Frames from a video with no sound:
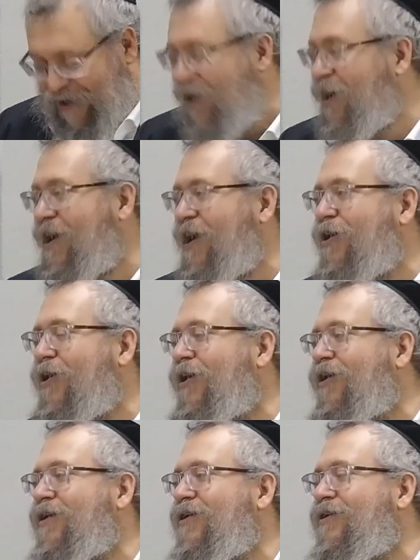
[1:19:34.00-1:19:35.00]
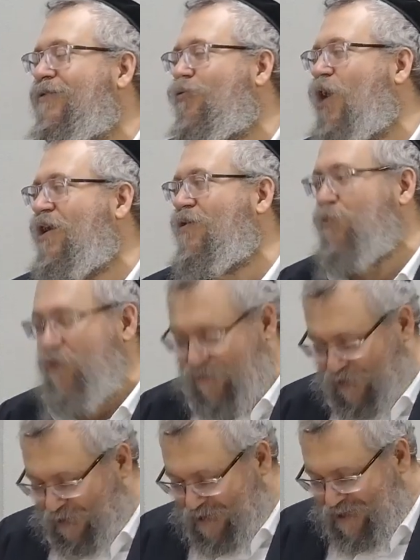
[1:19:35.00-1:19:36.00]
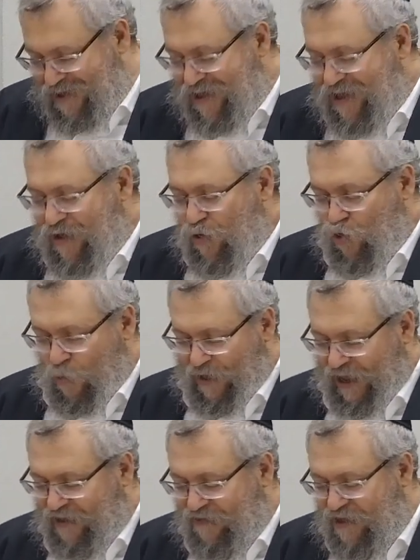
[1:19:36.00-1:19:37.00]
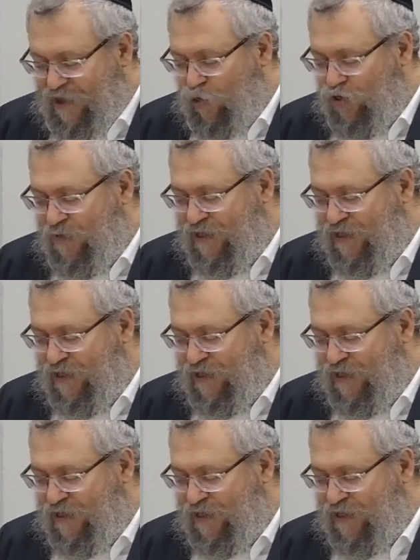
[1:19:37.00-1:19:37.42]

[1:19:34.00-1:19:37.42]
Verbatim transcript: so now compared to the Ein Sof,